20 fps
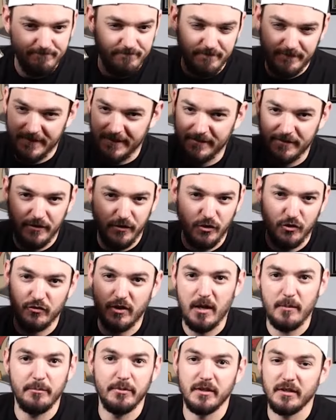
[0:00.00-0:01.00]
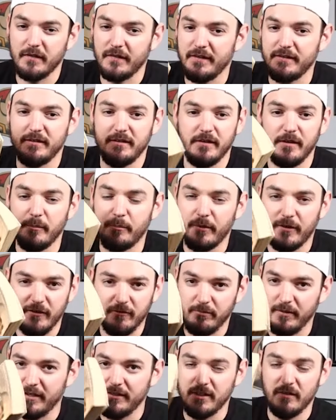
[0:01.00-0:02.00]
This is a great book. This is the
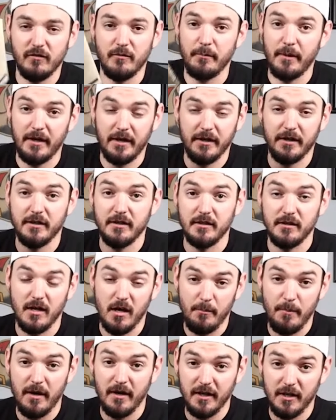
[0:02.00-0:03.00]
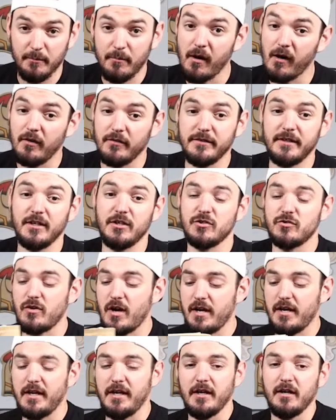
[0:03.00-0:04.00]
birthplace of America, American politics,
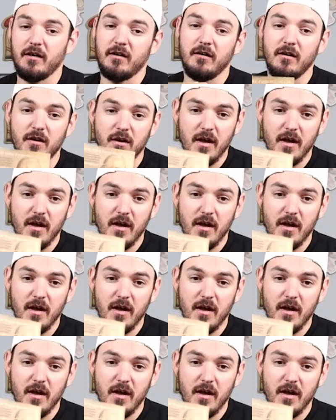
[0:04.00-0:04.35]
right here.